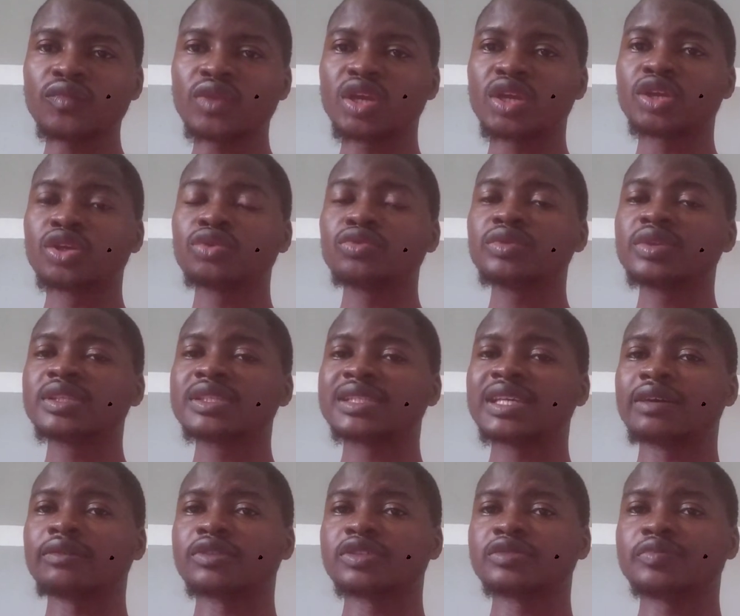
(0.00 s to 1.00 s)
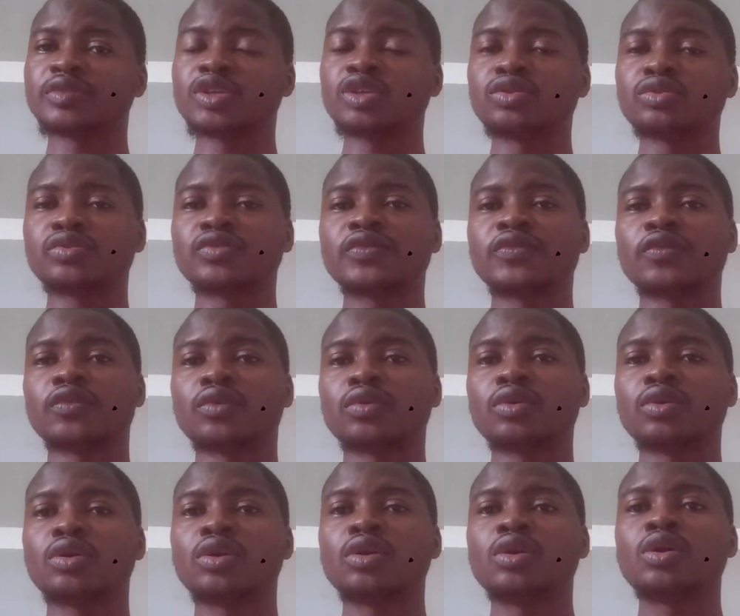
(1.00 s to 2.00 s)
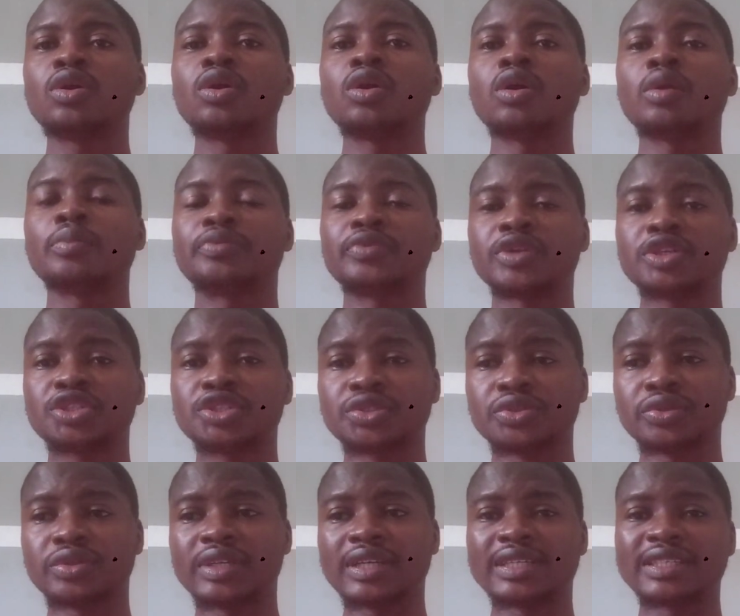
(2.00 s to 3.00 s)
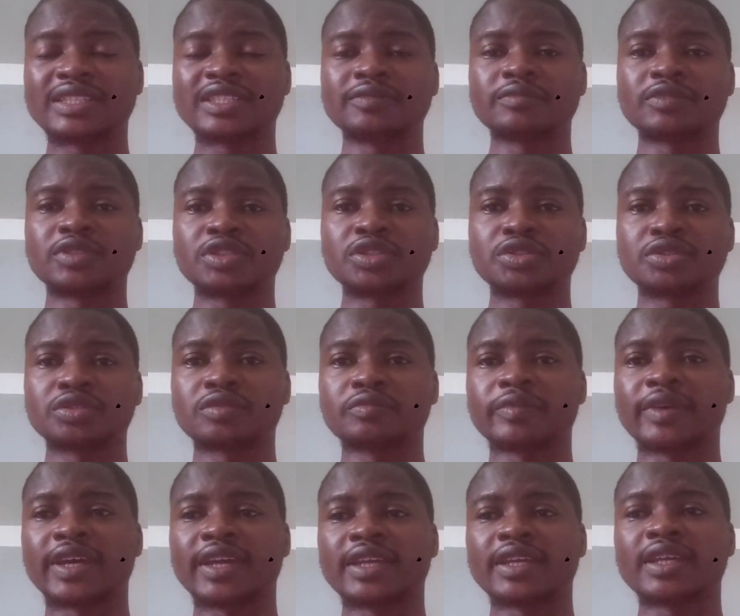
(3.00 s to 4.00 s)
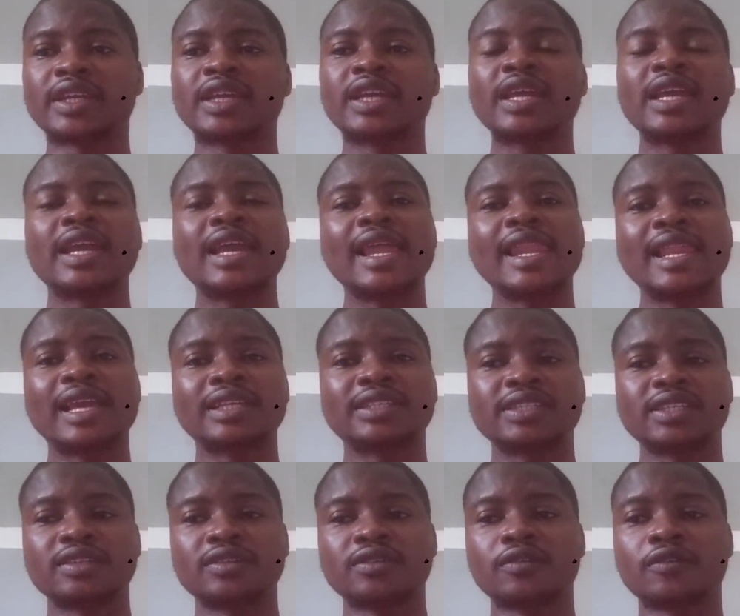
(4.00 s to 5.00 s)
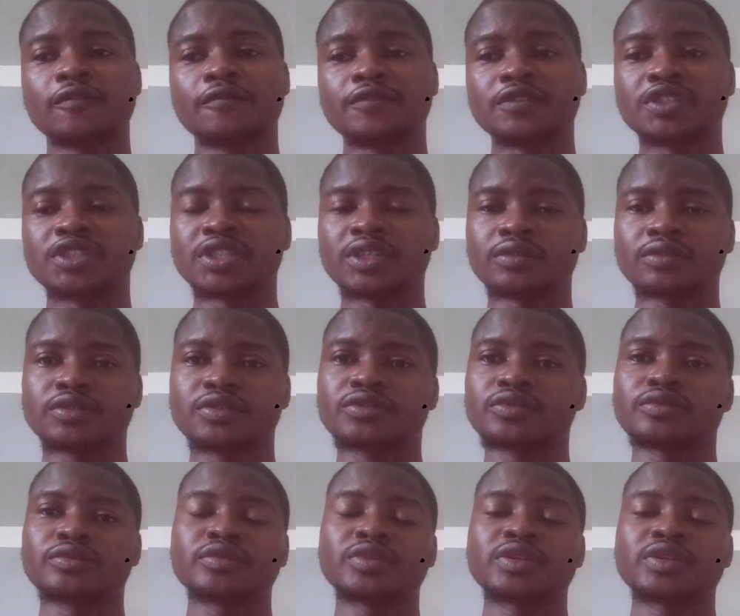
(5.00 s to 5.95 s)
unit that was being used for oppression and intimidation by elected officials, so